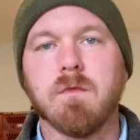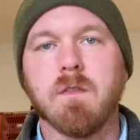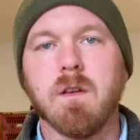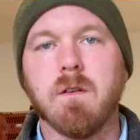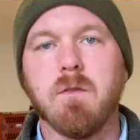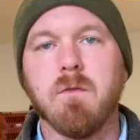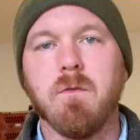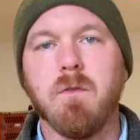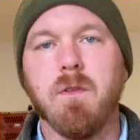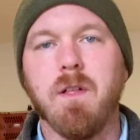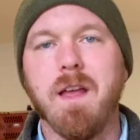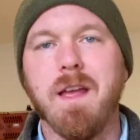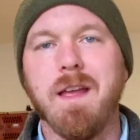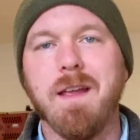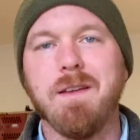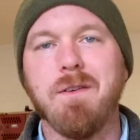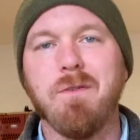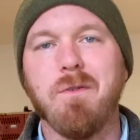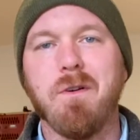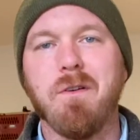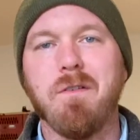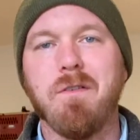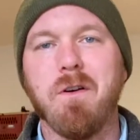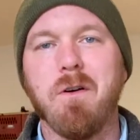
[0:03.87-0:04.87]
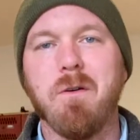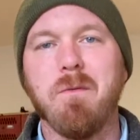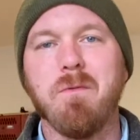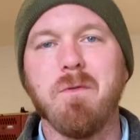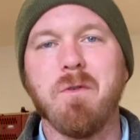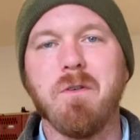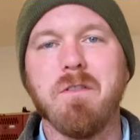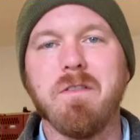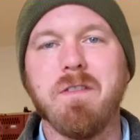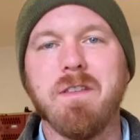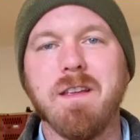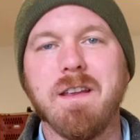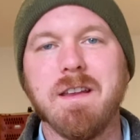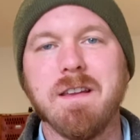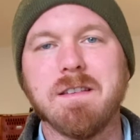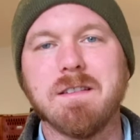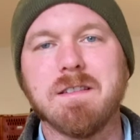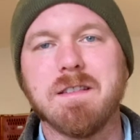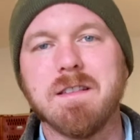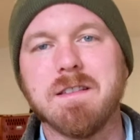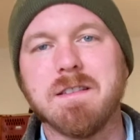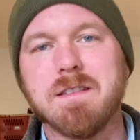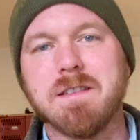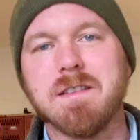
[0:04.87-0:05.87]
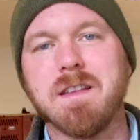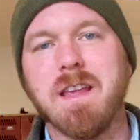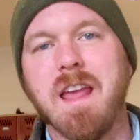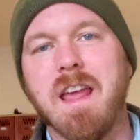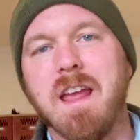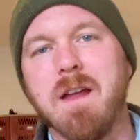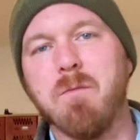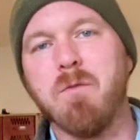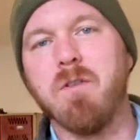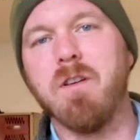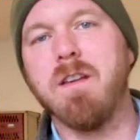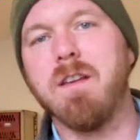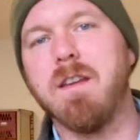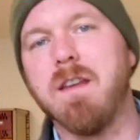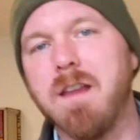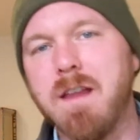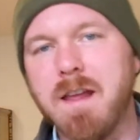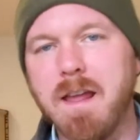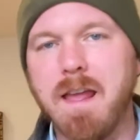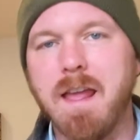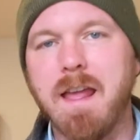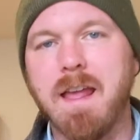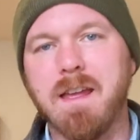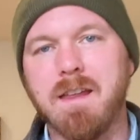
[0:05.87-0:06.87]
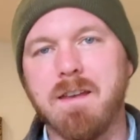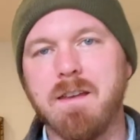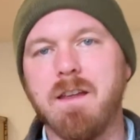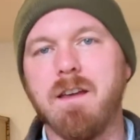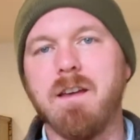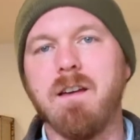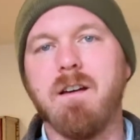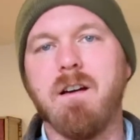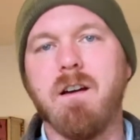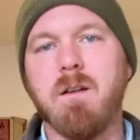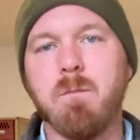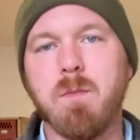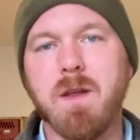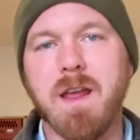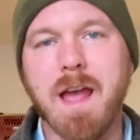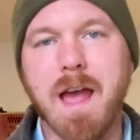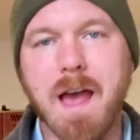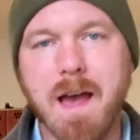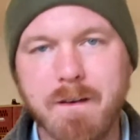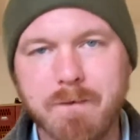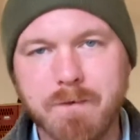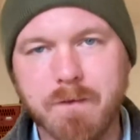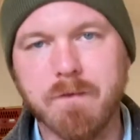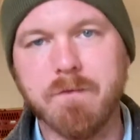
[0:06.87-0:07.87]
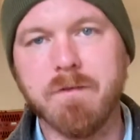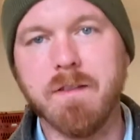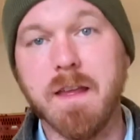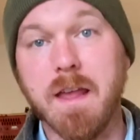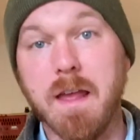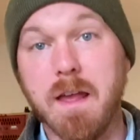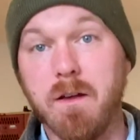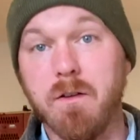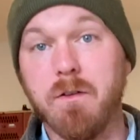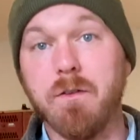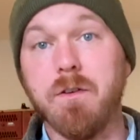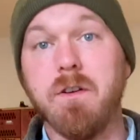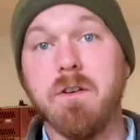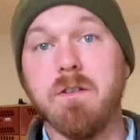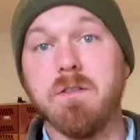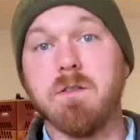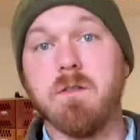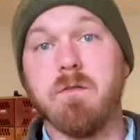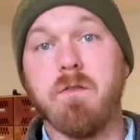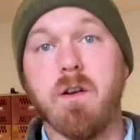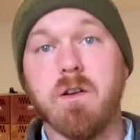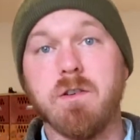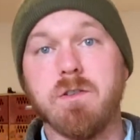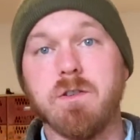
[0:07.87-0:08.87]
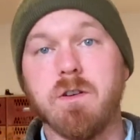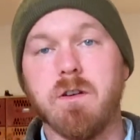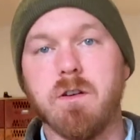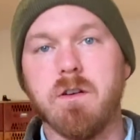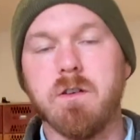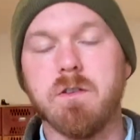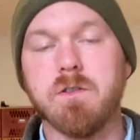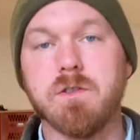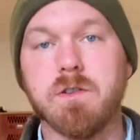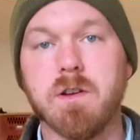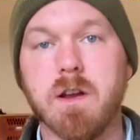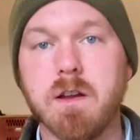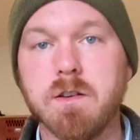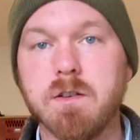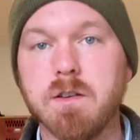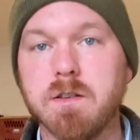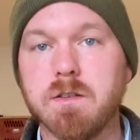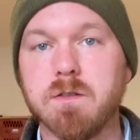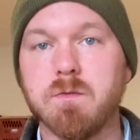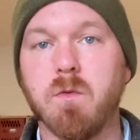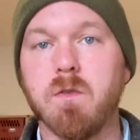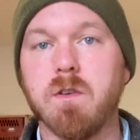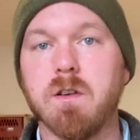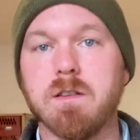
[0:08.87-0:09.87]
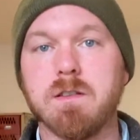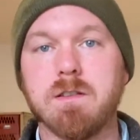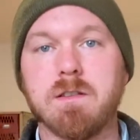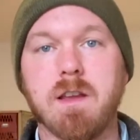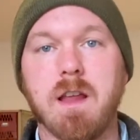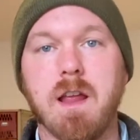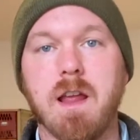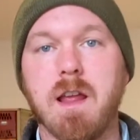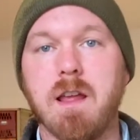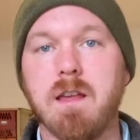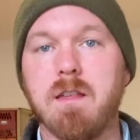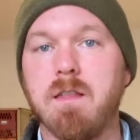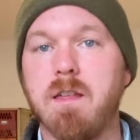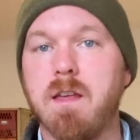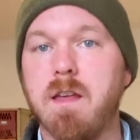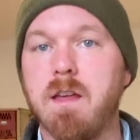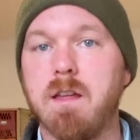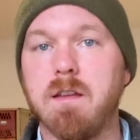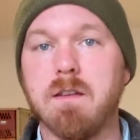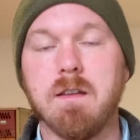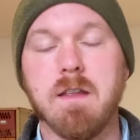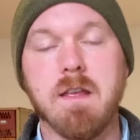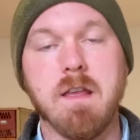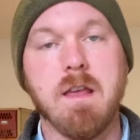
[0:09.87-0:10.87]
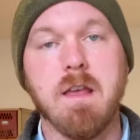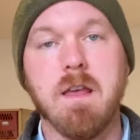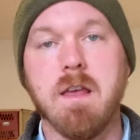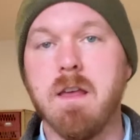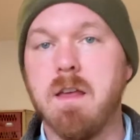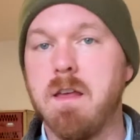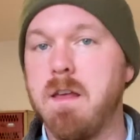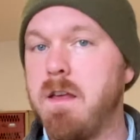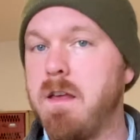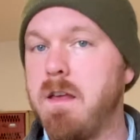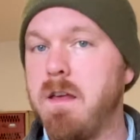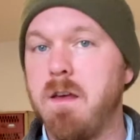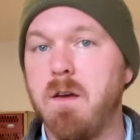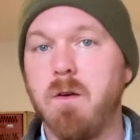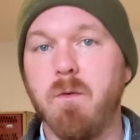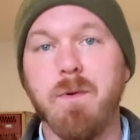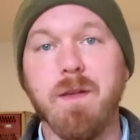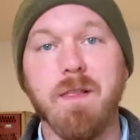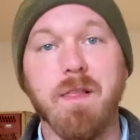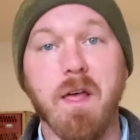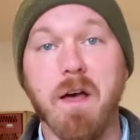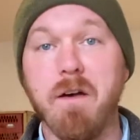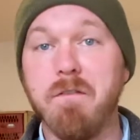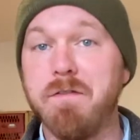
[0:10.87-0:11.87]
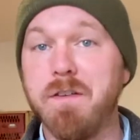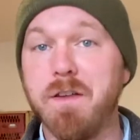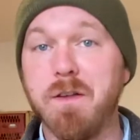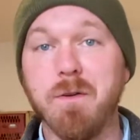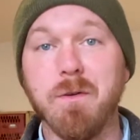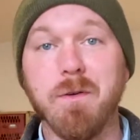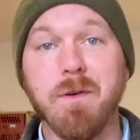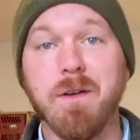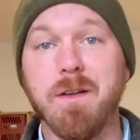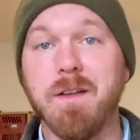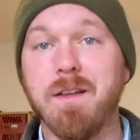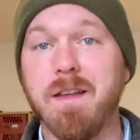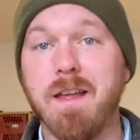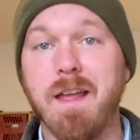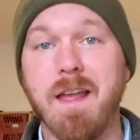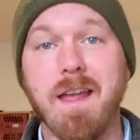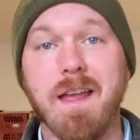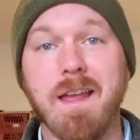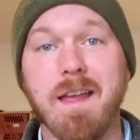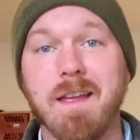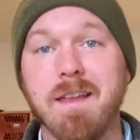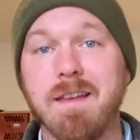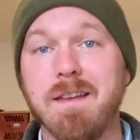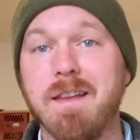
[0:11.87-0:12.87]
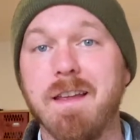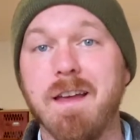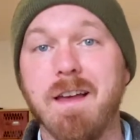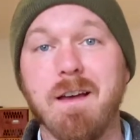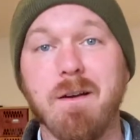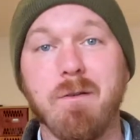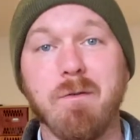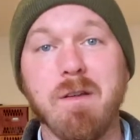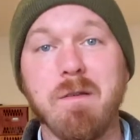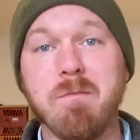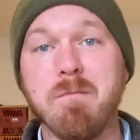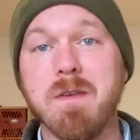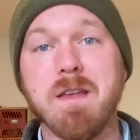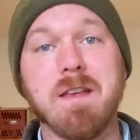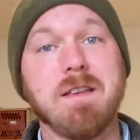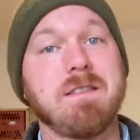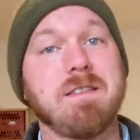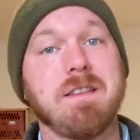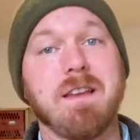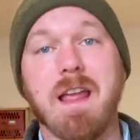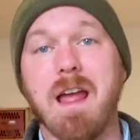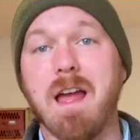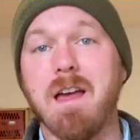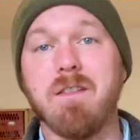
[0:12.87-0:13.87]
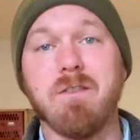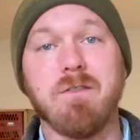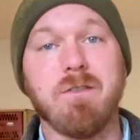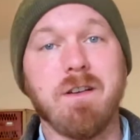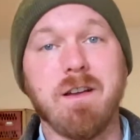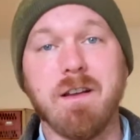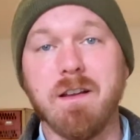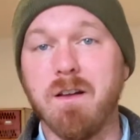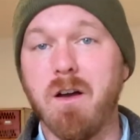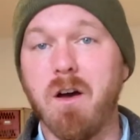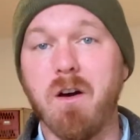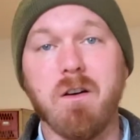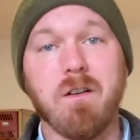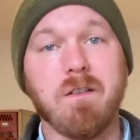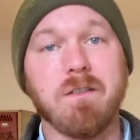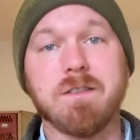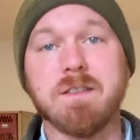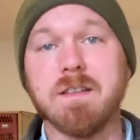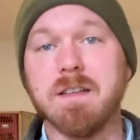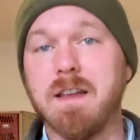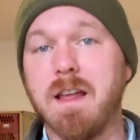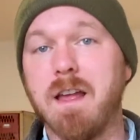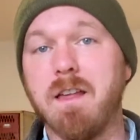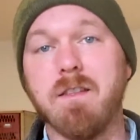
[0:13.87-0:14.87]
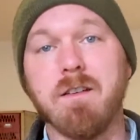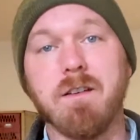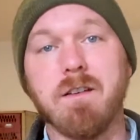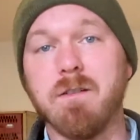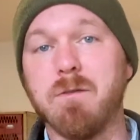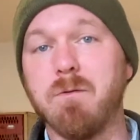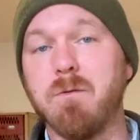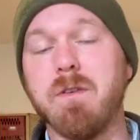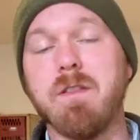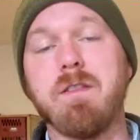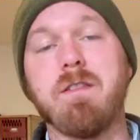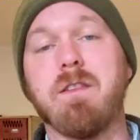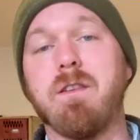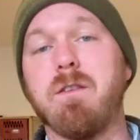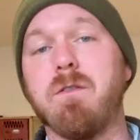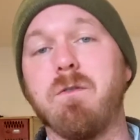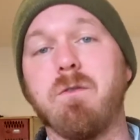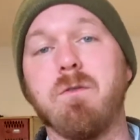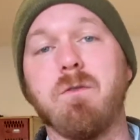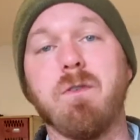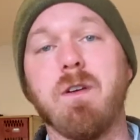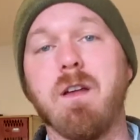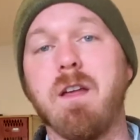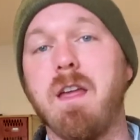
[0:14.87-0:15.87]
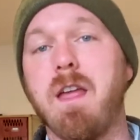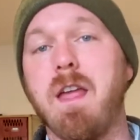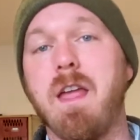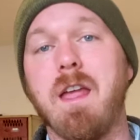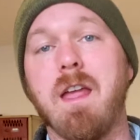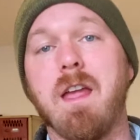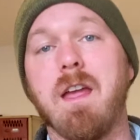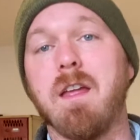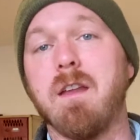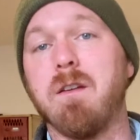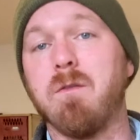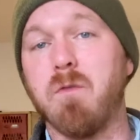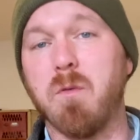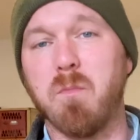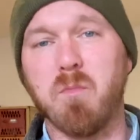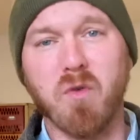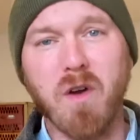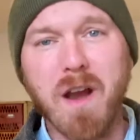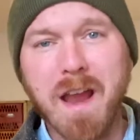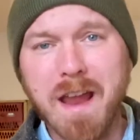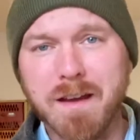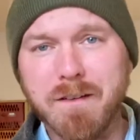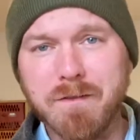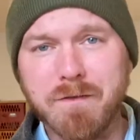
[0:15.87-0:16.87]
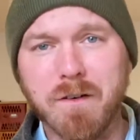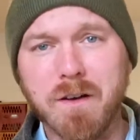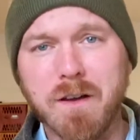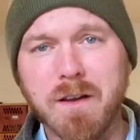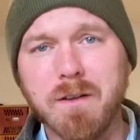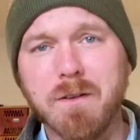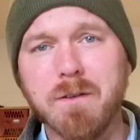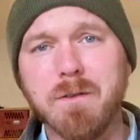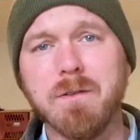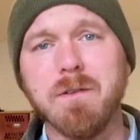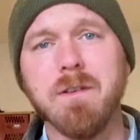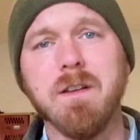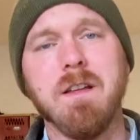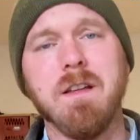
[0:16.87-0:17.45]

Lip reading: Well, hey, Door of Hope Northeast, this is Cameron, and on behalf of the elders of our church, I just want to say that we love you and we miss gathering all together with you, and we're praying for you.